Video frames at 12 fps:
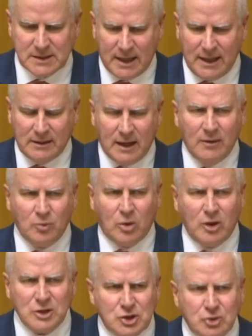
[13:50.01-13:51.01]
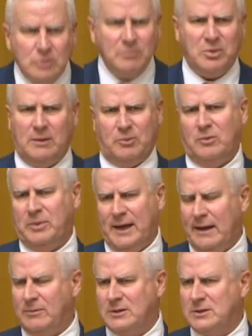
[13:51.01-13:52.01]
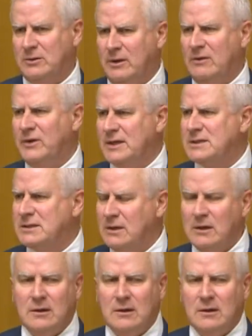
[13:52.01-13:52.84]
And why shouldn't people be able to invest?